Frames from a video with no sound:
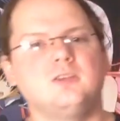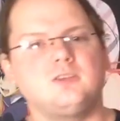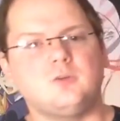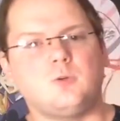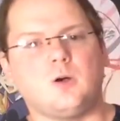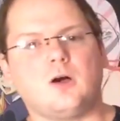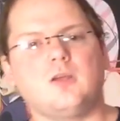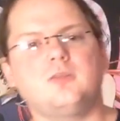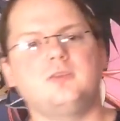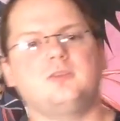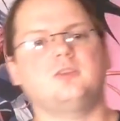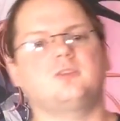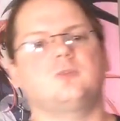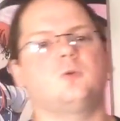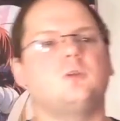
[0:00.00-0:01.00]
So all
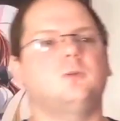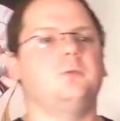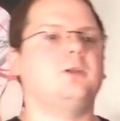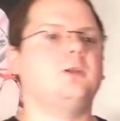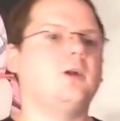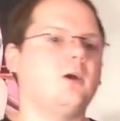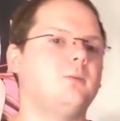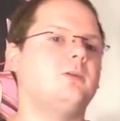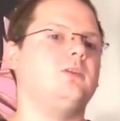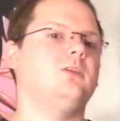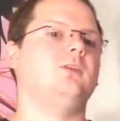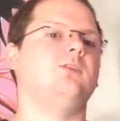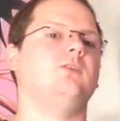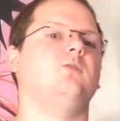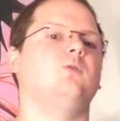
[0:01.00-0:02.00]
this is going to be coming
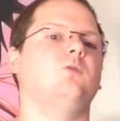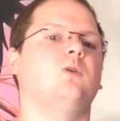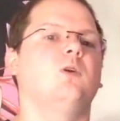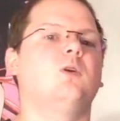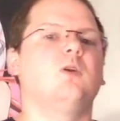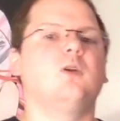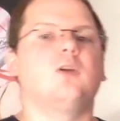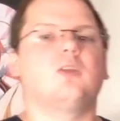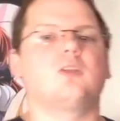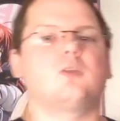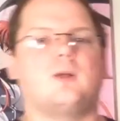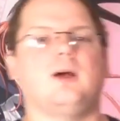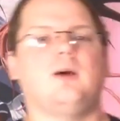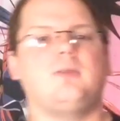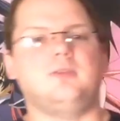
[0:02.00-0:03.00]
to you
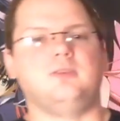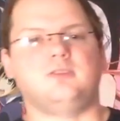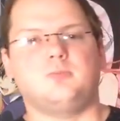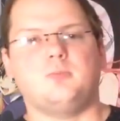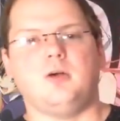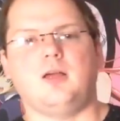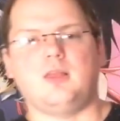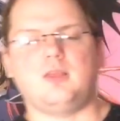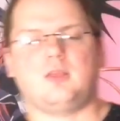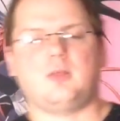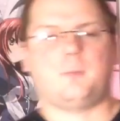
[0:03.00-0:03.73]
throughout this month.